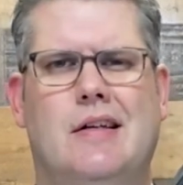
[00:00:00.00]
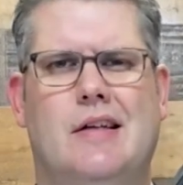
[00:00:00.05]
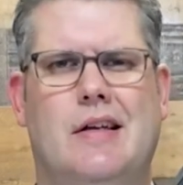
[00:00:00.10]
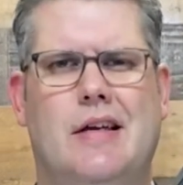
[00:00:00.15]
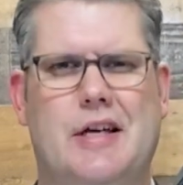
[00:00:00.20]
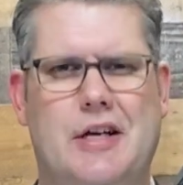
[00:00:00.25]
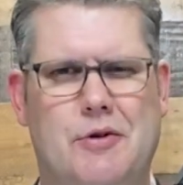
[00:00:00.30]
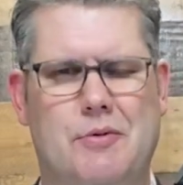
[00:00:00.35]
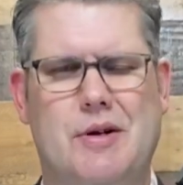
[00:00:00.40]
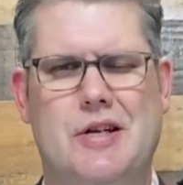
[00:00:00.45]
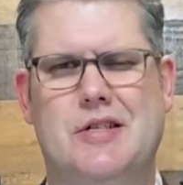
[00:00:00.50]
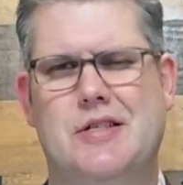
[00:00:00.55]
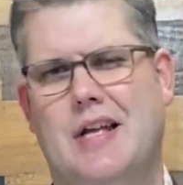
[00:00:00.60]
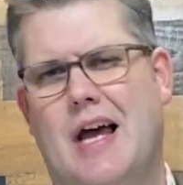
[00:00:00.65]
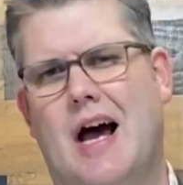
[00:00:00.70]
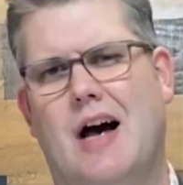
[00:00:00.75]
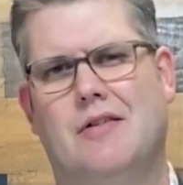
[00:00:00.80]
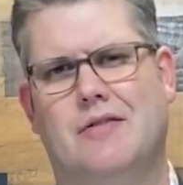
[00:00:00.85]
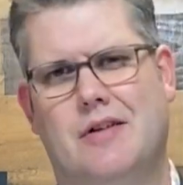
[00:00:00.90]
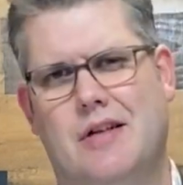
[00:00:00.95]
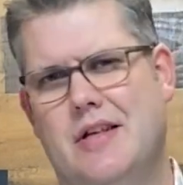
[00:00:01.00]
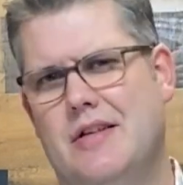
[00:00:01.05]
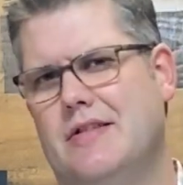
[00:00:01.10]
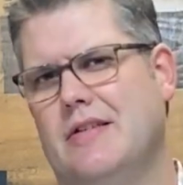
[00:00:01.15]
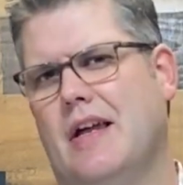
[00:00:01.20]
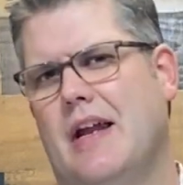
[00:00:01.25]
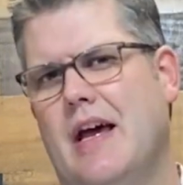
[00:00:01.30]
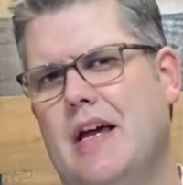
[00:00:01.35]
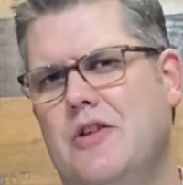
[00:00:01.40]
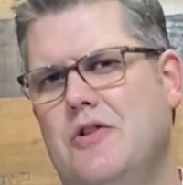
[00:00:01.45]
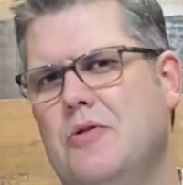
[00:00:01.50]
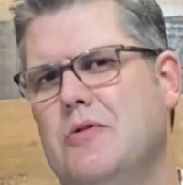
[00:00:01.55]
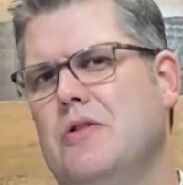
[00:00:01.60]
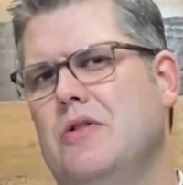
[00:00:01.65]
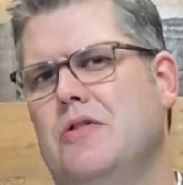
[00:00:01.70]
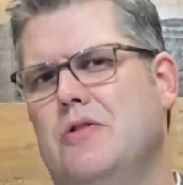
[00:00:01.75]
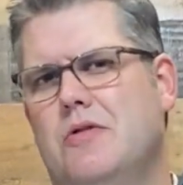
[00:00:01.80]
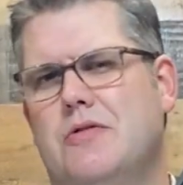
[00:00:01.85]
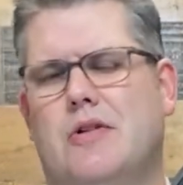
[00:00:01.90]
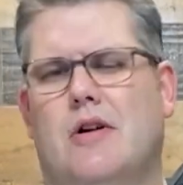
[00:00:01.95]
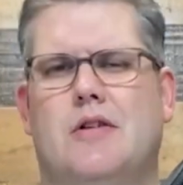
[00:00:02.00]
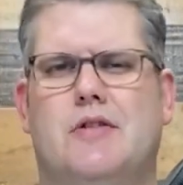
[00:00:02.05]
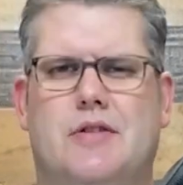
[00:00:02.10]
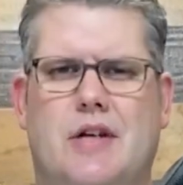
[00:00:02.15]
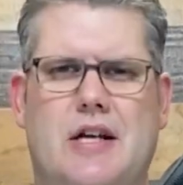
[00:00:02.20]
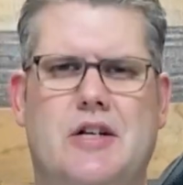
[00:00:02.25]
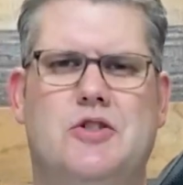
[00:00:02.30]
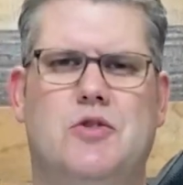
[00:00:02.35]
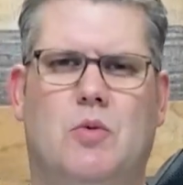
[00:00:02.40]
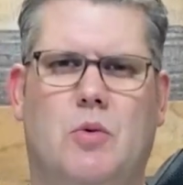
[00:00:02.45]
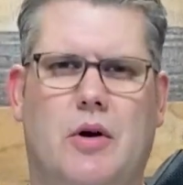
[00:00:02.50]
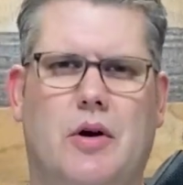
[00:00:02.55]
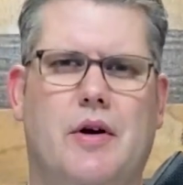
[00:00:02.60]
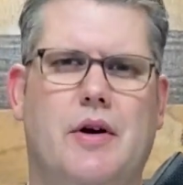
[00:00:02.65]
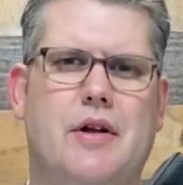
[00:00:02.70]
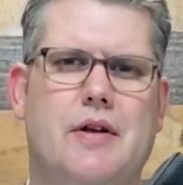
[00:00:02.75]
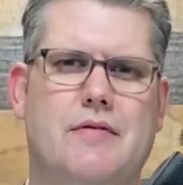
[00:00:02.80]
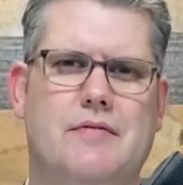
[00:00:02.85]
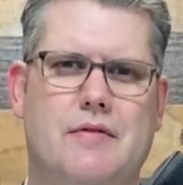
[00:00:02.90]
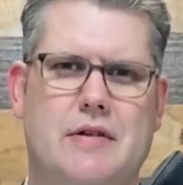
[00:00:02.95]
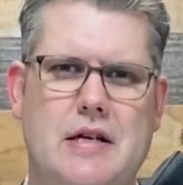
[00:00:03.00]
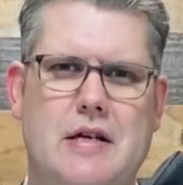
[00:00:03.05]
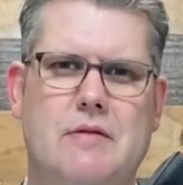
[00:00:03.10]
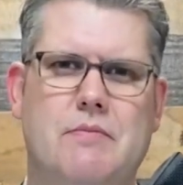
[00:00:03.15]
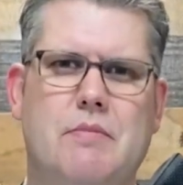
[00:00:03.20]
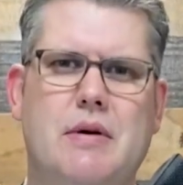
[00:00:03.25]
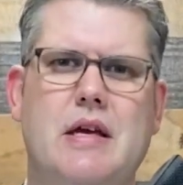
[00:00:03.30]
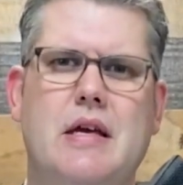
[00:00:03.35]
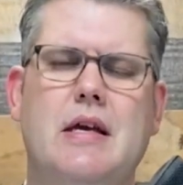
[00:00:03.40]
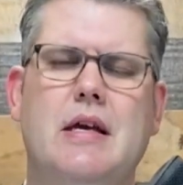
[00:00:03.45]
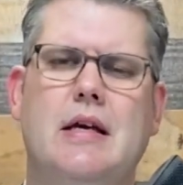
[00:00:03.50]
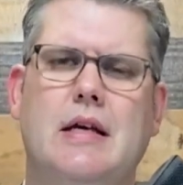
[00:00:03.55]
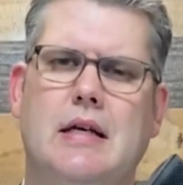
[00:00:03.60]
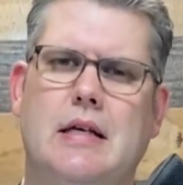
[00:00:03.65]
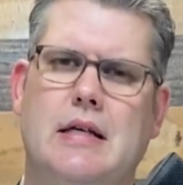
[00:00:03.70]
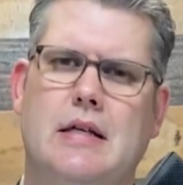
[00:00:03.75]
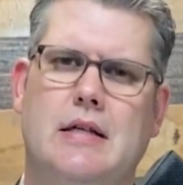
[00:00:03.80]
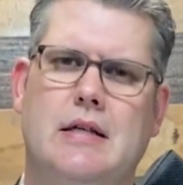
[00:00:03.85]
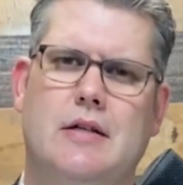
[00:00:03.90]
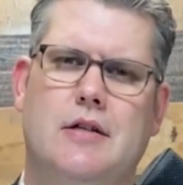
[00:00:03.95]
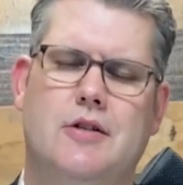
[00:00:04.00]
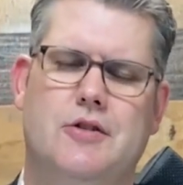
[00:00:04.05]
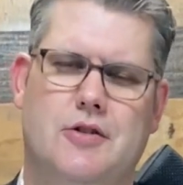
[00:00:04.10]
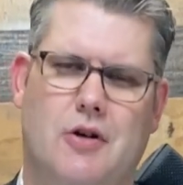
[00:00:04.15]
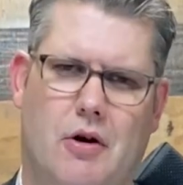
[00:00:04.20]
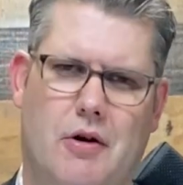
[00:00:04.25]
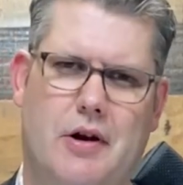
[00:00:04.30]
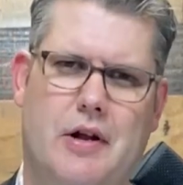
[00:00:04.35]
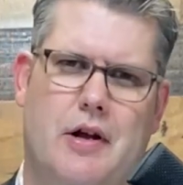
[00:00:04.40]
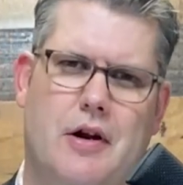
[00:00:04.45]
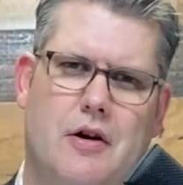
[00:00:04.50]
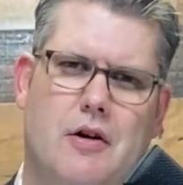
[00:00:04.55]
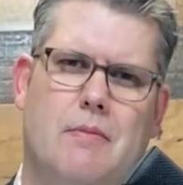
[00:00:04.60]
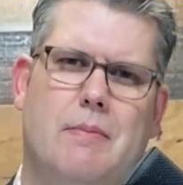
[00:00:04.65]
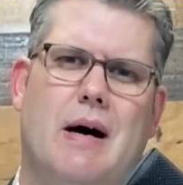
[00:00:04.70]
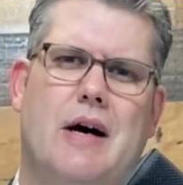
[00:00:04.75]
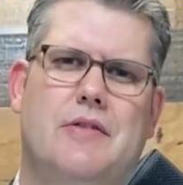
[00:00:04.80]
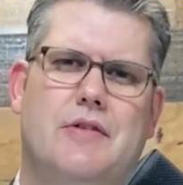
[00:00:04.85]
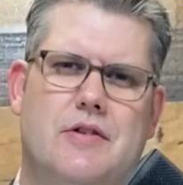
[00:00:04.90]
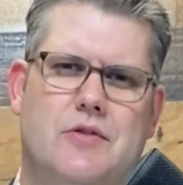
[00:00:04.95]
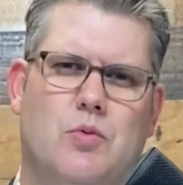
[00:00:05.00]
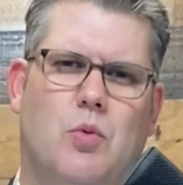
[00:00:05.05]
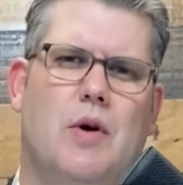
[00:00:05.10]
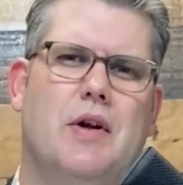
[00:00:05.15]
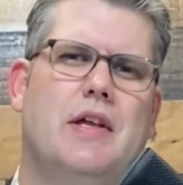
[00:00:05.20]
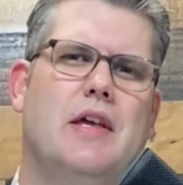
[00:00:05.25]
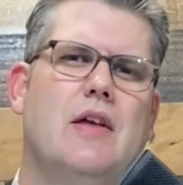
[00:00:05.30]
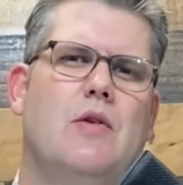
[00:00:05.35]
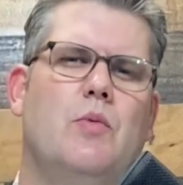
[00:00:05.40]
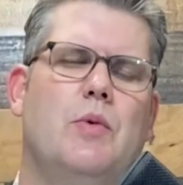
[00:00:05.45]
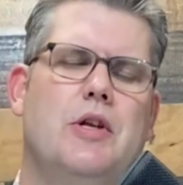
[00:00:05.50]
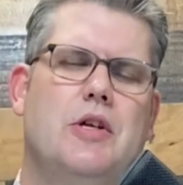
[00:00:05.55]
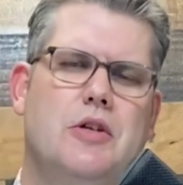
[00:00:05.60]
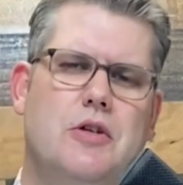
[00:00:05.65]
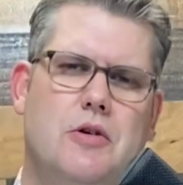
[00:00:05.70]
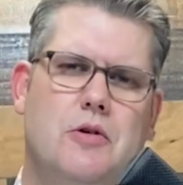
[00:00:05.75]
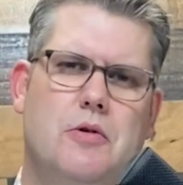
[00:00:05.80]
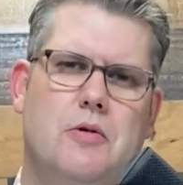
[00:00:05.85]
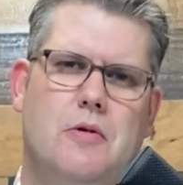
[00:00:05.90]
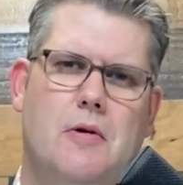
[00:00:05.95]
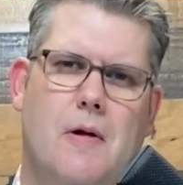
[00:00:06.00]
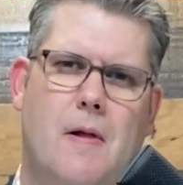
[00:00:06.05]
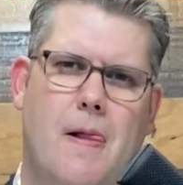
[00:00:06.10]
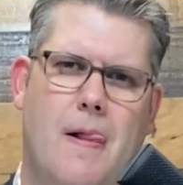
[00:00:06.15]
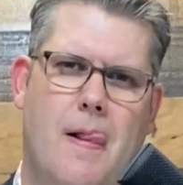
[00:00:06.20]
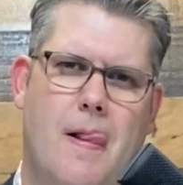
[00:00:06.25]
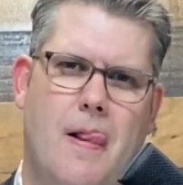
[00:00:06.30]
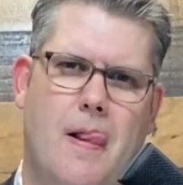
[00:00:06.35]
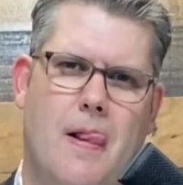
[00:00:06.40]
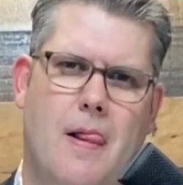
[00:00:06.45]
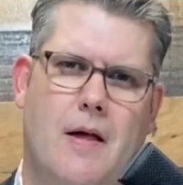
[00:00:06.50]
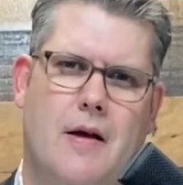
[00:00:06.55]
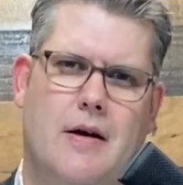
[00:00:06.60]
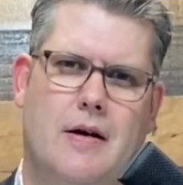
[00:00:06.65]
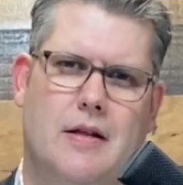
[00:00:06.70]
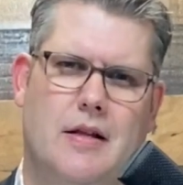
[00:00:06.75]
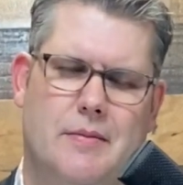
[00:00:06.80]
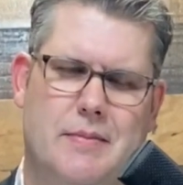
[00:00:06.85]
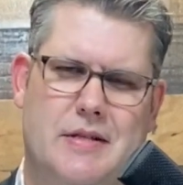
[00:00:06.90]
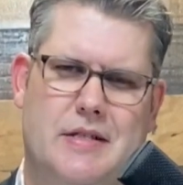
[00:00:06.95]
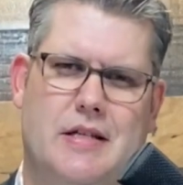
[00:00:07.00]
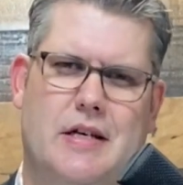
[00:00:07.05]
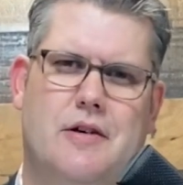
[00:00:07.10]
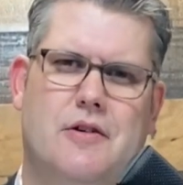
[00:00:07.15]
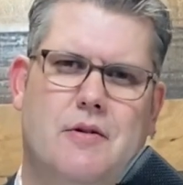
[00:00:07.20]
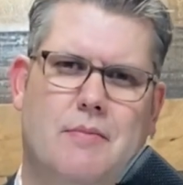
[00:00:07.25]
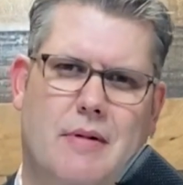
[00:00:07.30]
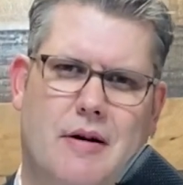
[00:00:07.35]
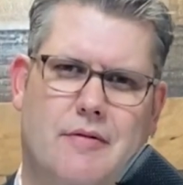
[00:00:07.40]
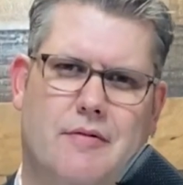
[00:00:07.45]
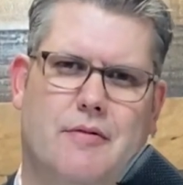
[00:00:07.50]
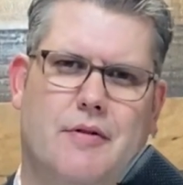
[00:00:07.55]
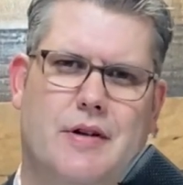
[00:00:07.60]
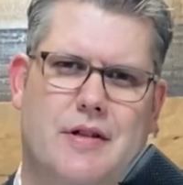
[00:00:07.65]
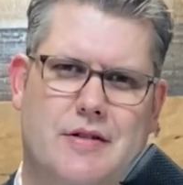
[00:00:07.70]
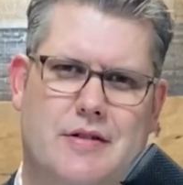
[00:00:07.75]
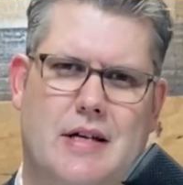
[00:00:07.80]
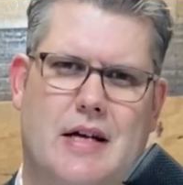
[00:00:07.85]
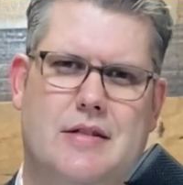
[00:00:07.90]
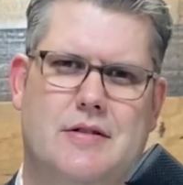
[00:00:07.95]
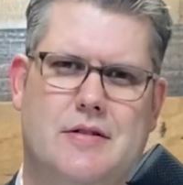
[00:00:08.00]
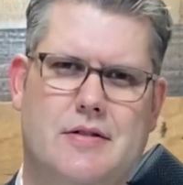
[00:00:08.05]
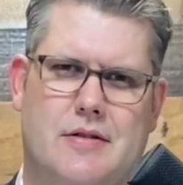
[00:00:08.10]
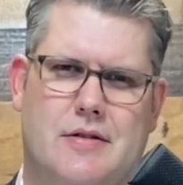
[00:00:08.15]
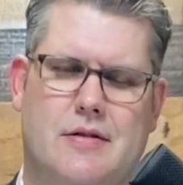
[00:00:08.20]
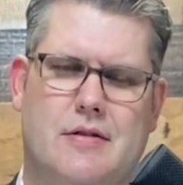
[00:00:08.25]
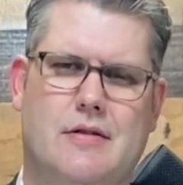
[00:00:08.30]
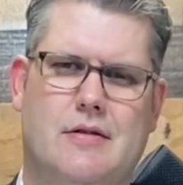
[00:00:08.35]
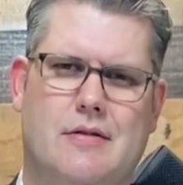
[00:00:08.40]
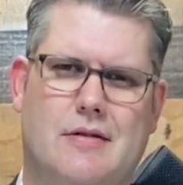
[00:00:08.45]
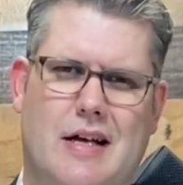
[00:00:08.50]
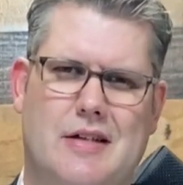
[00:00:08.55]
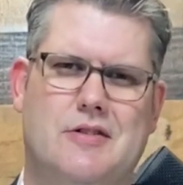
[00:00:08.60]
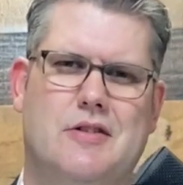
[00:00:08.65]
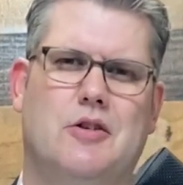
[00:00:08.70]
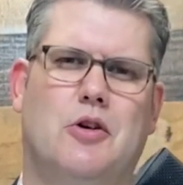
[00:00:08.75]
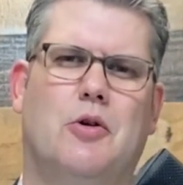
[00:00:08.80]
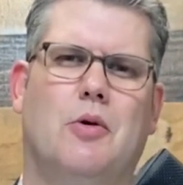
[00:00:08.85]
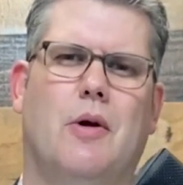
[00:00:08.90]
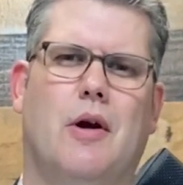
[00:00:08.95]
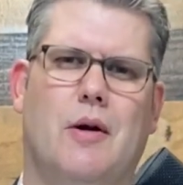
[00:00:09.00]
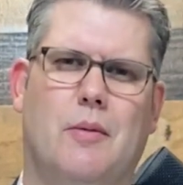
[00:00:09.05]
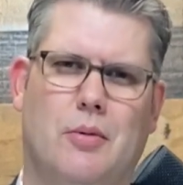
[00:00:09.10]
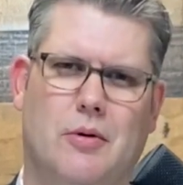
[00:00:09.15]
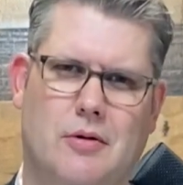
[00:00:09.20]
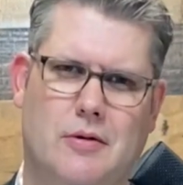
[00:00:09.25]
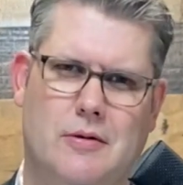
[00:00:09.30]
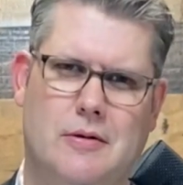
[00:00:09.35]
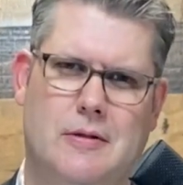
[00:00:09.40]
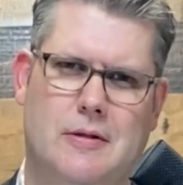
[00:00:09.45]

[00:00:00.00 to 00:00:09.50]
he reached out and he said, Hey, you can use our sanctuary if need be. Sorry to hear about this. What can we do? Let me tell you, my friends, that's that's incredible.